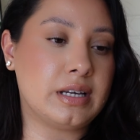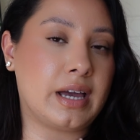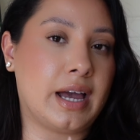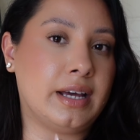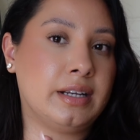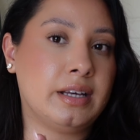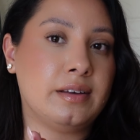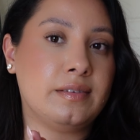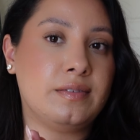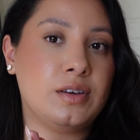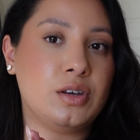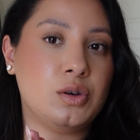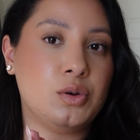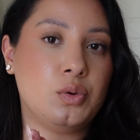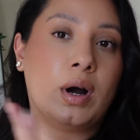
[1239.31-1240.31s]
Again, if
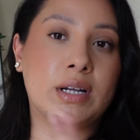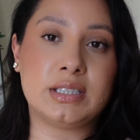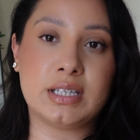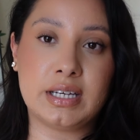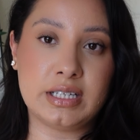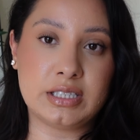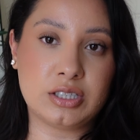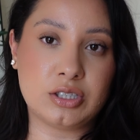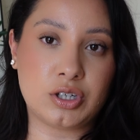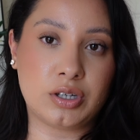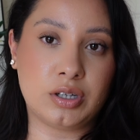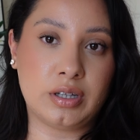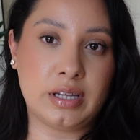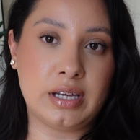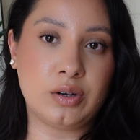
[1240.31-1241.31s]
you want to get into
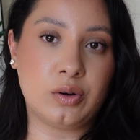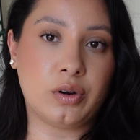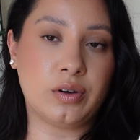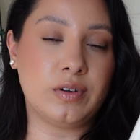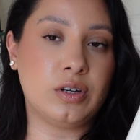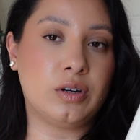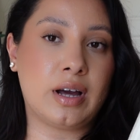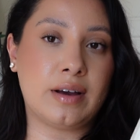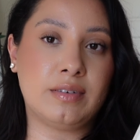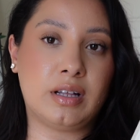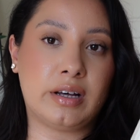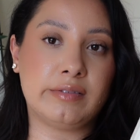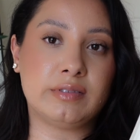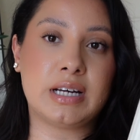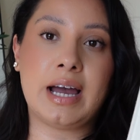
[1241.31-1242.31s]
journaling, or if you don't have a
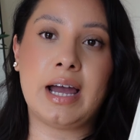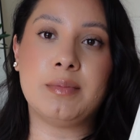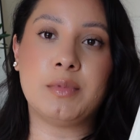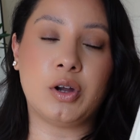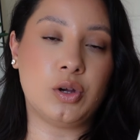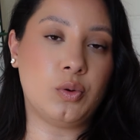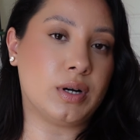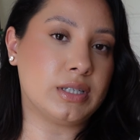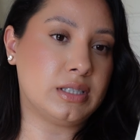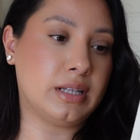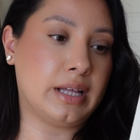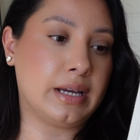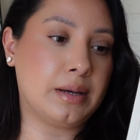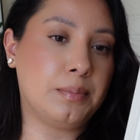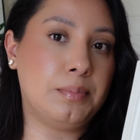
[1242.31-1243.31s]
lot of time, or you want to
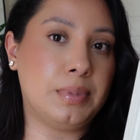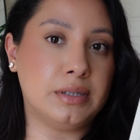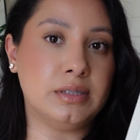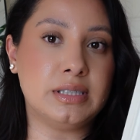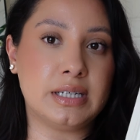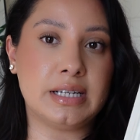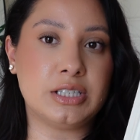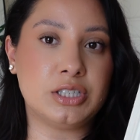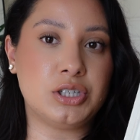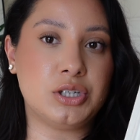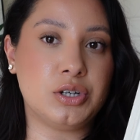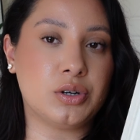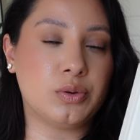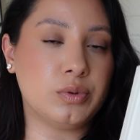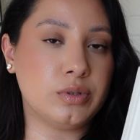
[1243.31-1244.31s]
like build it into
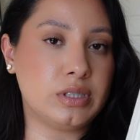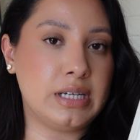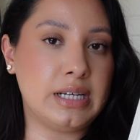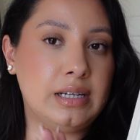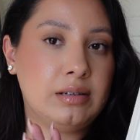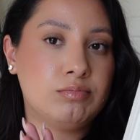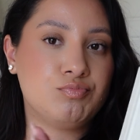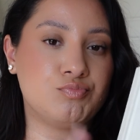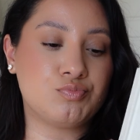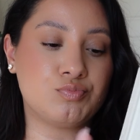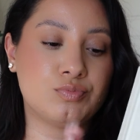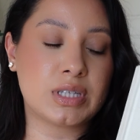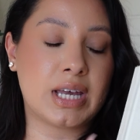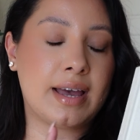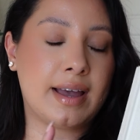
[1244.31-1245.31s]
your routine,
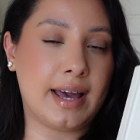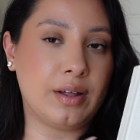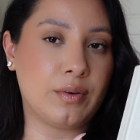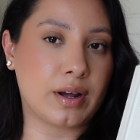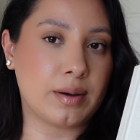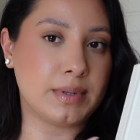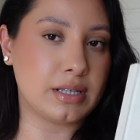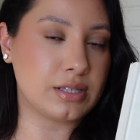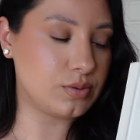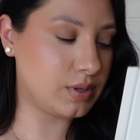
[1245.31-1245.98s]
highly recommend this